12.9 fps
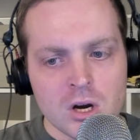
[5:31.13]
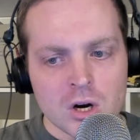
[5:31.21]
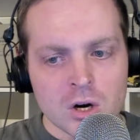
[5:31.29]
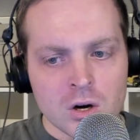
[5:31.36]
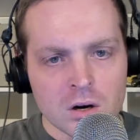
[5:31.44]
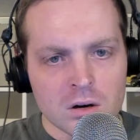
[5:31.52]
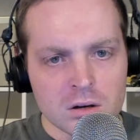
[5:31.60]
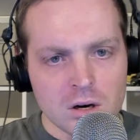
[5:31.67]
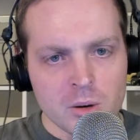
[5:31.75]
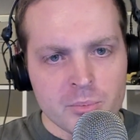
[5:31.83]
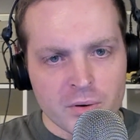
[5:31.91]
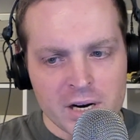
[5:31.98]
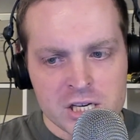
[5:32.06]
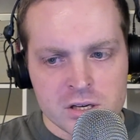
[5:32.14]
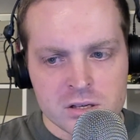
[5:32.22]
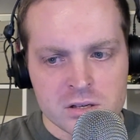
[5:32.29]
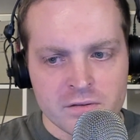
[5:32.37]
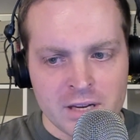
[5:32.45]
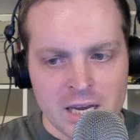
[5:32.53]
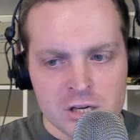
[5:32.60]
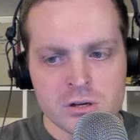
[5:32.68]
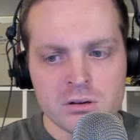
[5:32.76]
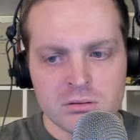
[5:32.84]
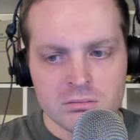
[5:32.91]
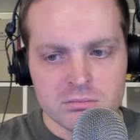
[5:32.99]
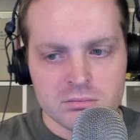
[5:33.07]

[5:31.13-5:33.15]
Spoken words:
core operations of nature,